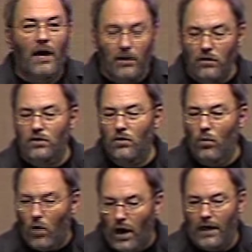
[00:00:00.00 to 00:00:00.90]
And usually
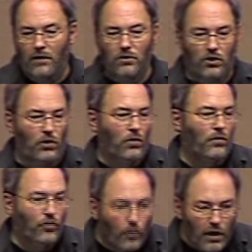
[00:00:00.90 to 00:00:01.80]
1, 2,
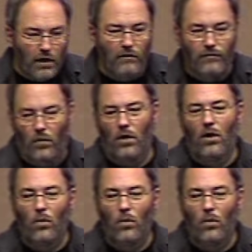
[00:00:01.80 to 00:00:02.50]
3, 4,